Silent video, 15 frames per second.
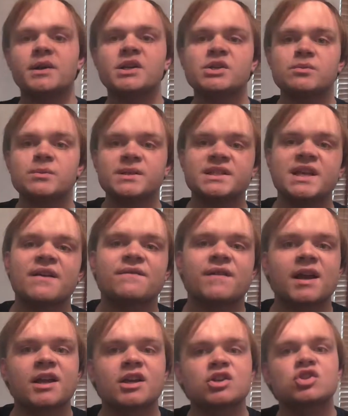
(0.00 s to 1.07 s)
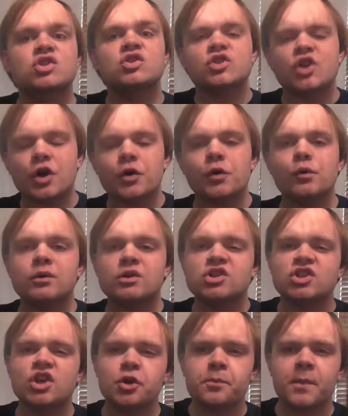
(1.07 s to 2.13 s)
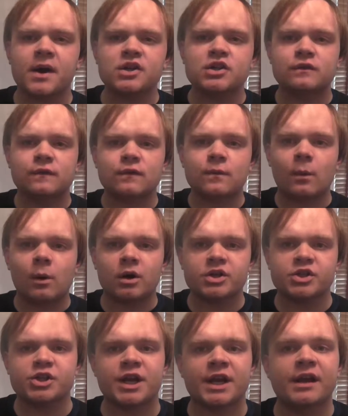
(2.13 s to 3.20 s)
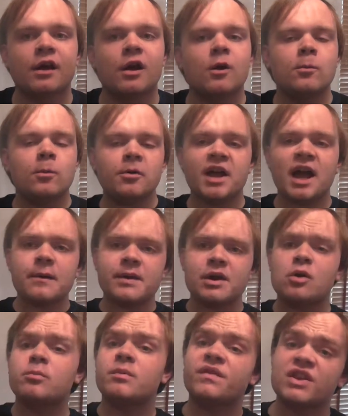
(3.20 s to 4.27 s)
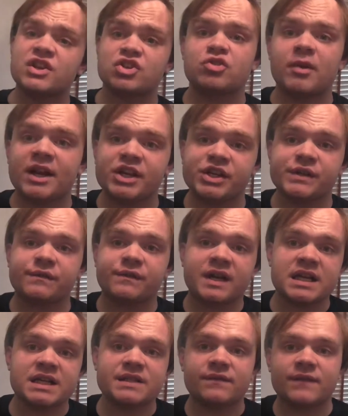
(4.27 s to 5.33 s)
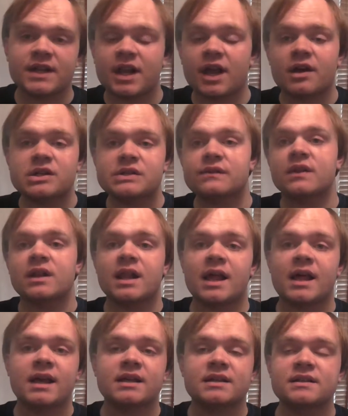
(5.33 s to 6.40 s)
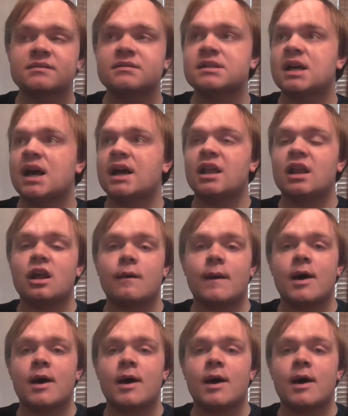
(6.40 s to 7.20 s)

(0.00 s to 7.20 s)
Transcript: I just want to say thank you so much for watching. We'll carry on with the Stranger Things videos for the next, I don't know